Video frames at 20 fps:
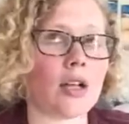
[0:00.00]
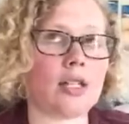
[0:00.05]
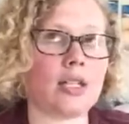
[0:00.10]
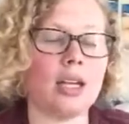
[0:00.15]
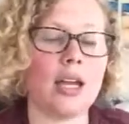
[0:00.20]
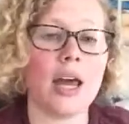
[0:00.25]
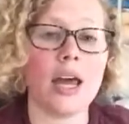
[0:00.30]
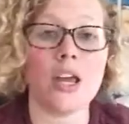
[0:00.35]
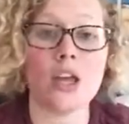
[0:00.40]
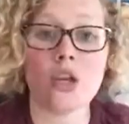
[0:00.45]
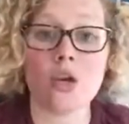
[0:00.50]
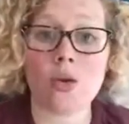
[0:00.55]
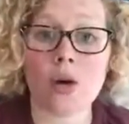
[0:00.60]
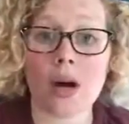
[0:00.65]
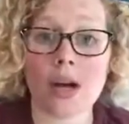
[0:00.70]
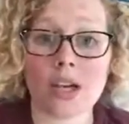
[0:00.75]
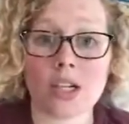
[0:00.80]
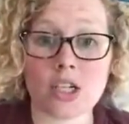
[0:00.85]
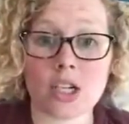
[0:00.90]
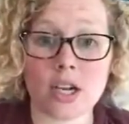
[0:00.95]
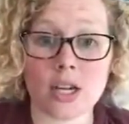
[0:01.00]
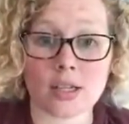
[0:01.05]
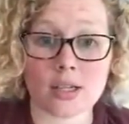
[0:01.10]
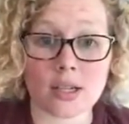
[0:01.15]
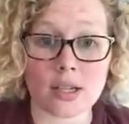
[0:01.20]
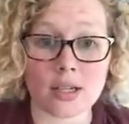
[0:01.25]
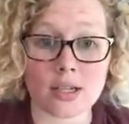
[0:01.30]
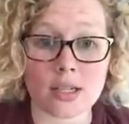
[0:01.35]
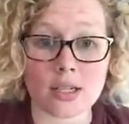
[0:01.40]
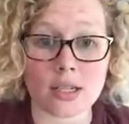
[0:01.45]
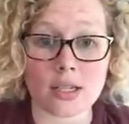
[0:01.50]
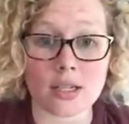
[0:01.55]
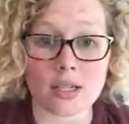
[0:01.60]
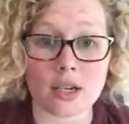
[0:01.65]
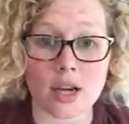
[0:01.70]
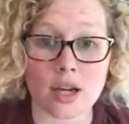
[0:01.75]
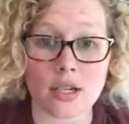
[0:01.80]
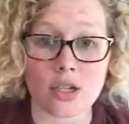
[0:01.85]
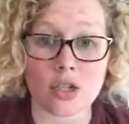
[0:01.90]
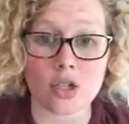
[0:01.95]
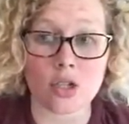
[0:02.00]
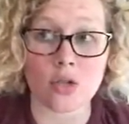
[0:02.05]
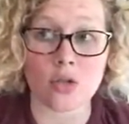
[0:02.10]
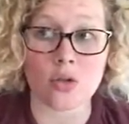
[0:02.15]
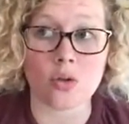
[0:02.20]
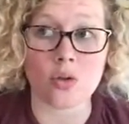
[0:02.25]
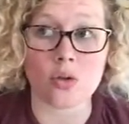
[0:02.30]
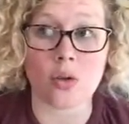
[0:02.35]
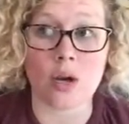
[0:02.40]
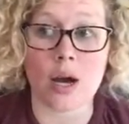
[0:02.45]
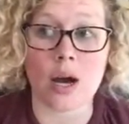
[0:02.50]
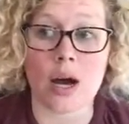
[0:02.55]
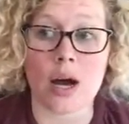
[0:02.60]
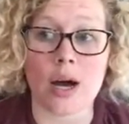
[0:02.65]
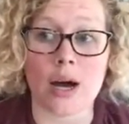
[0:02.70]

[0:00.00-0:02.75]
Today you got a chance on Seesaw to